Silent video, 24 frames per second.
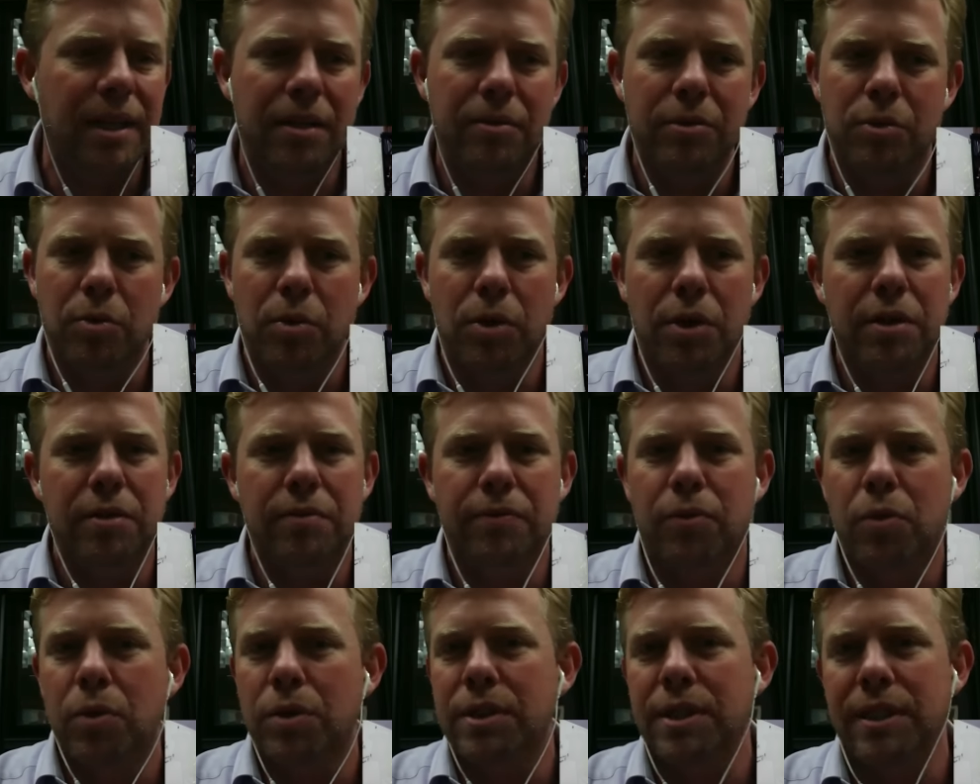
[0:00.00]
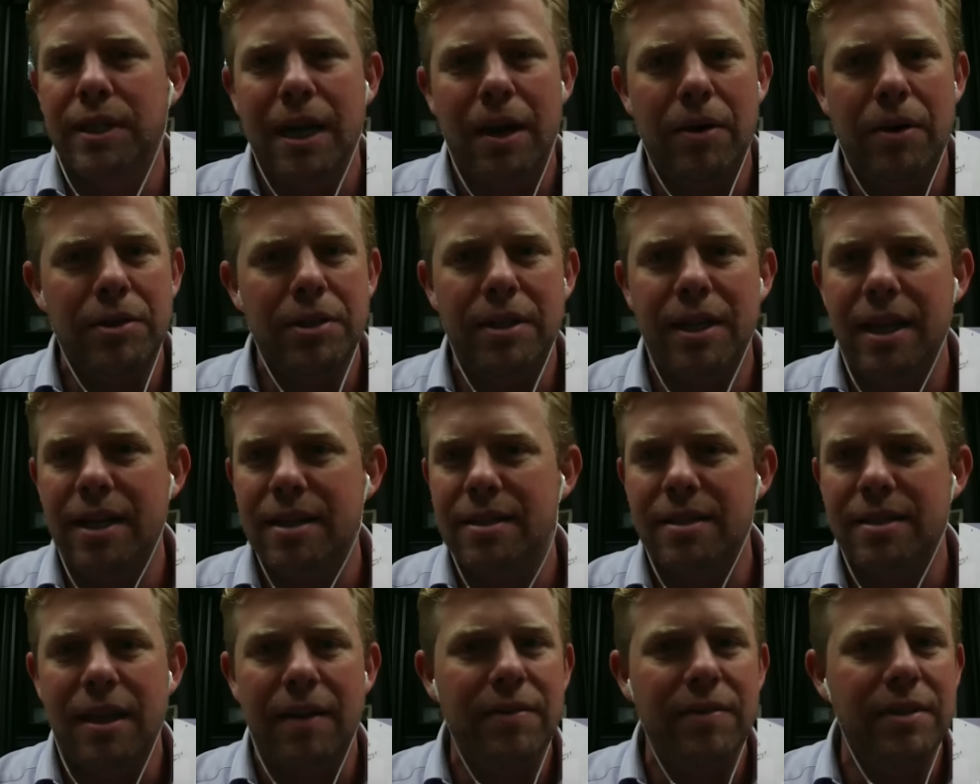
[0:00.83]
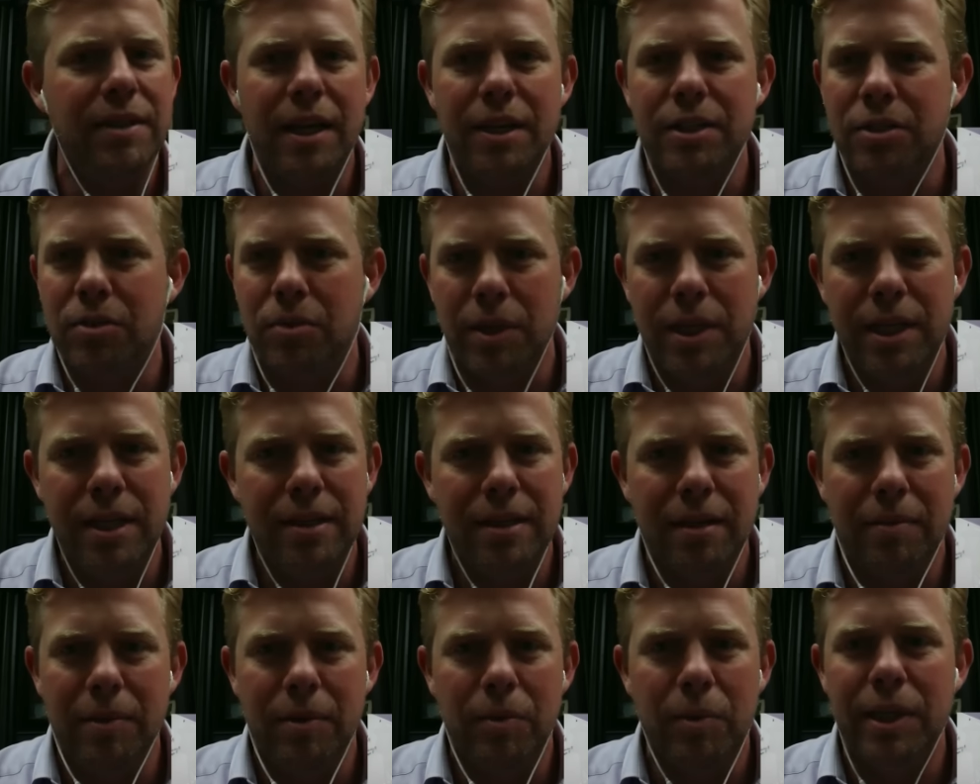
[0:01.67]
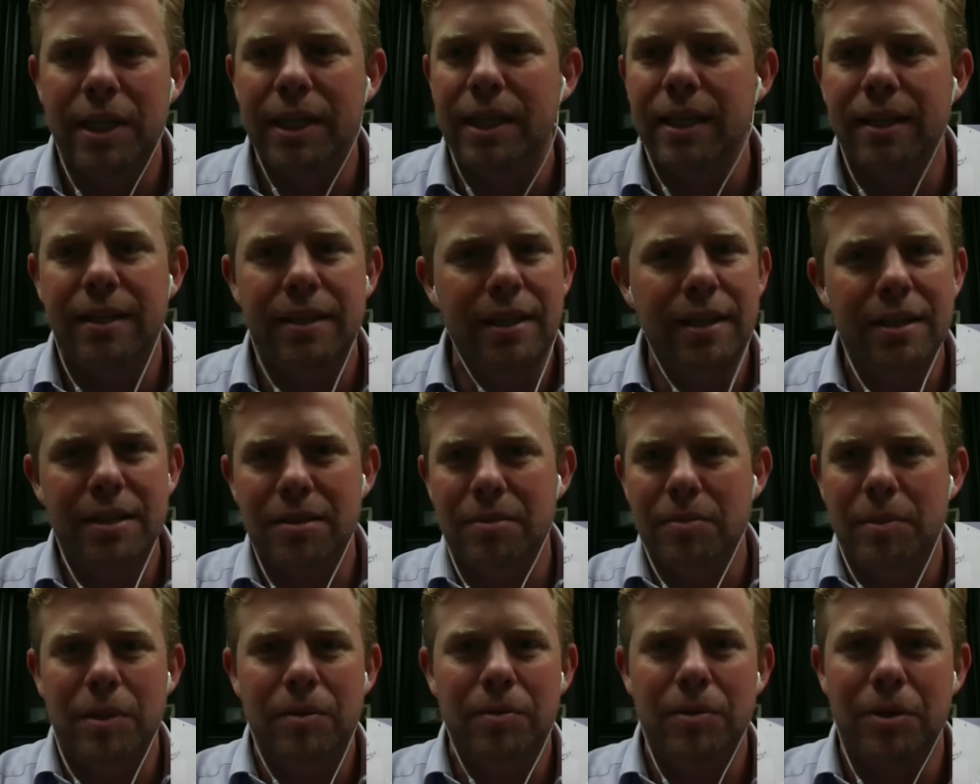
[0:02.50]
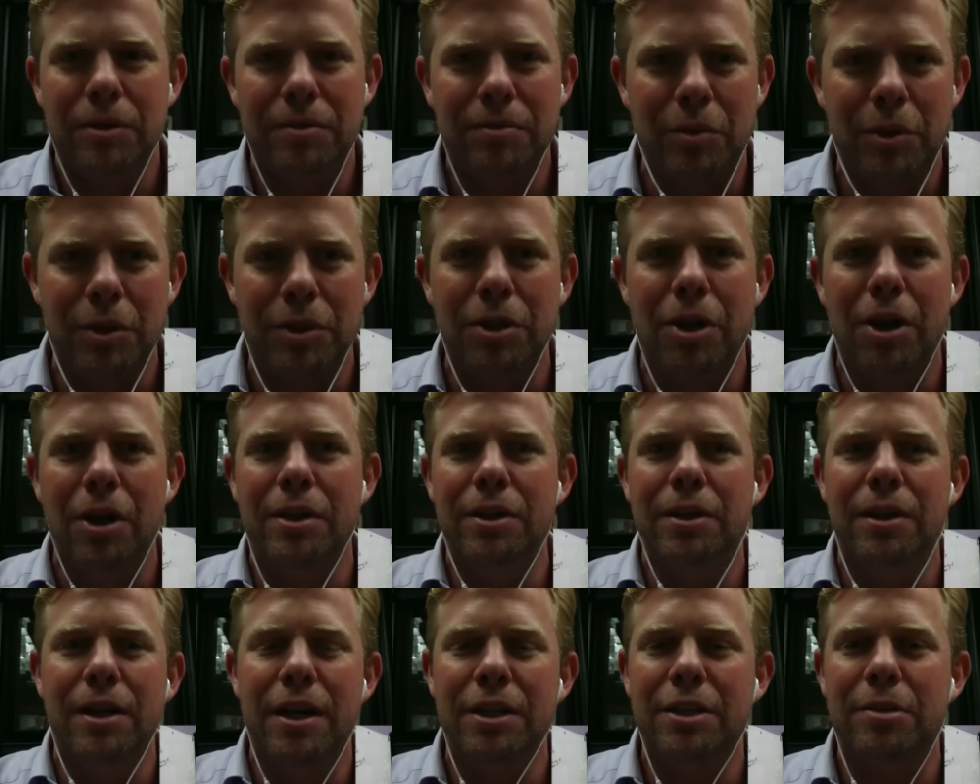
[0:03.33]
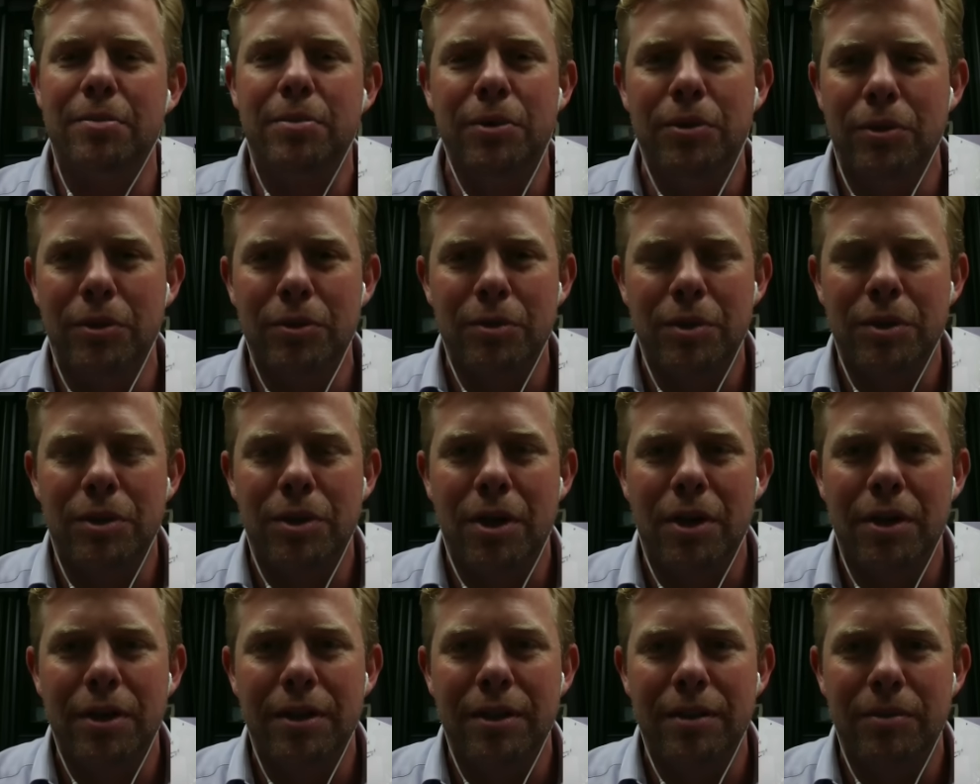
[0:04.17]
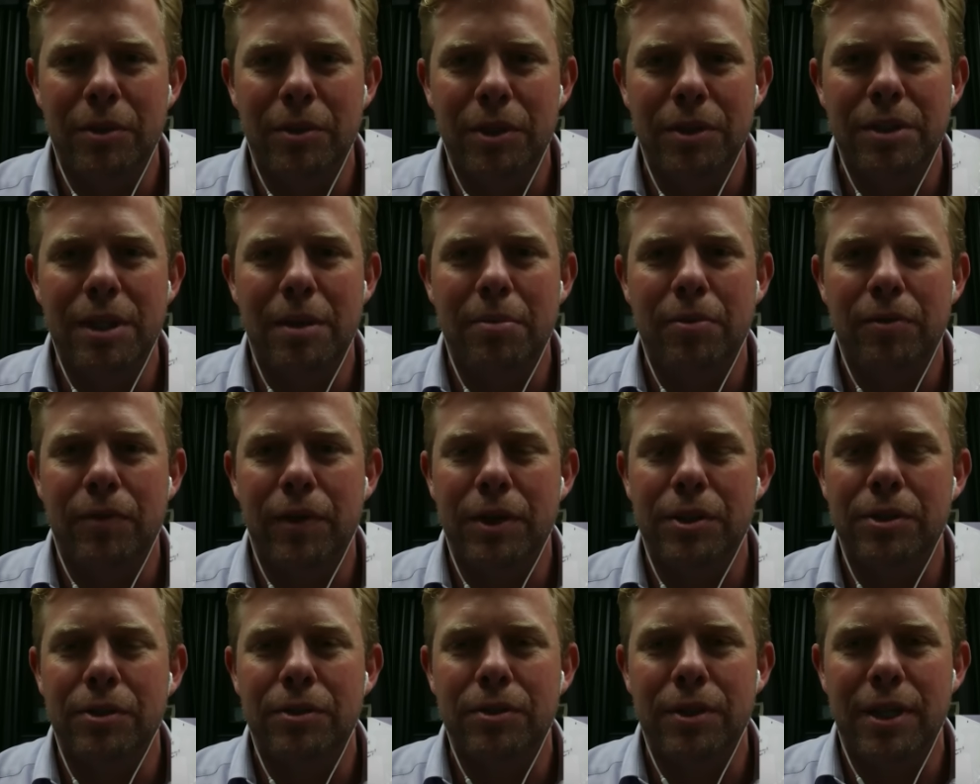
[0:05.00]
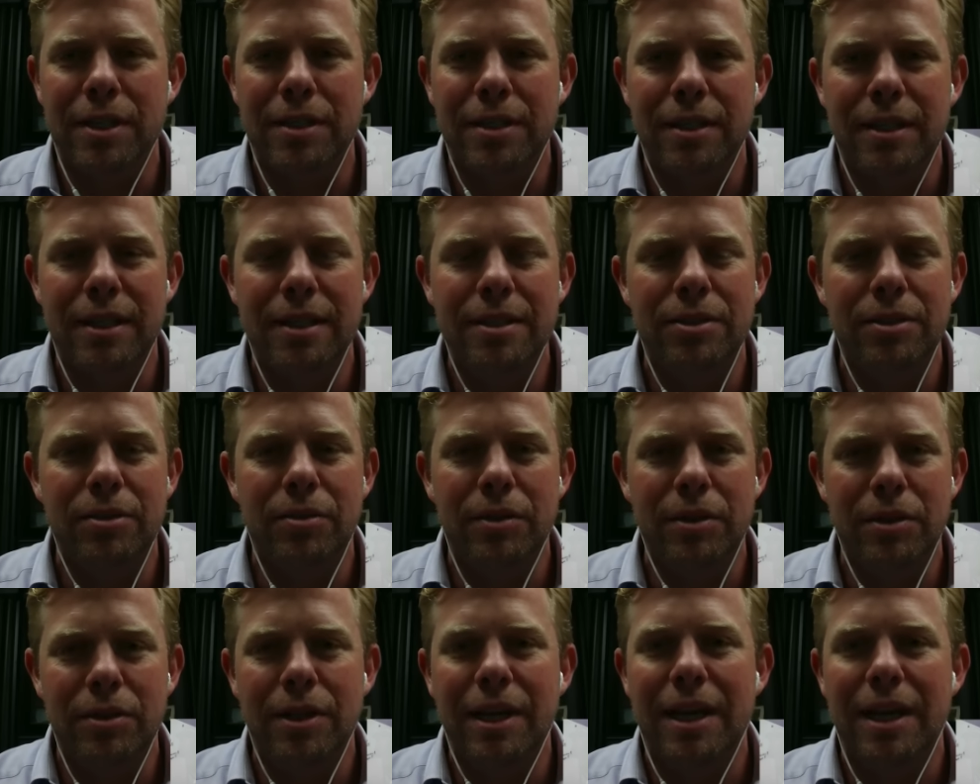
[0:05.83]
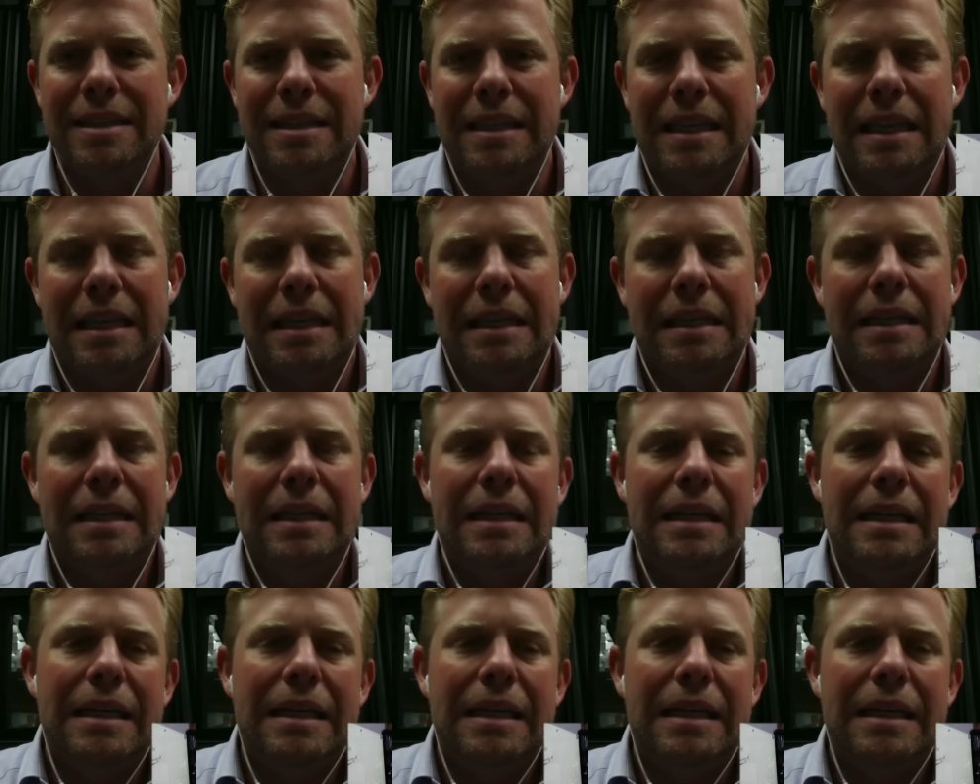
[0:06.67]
He was working 14 hours a day, 7 days a week. I mean, we get this. I mean, we're talking to entrepreneurs. We're talking to real estate professionals as it is, so you guys get it.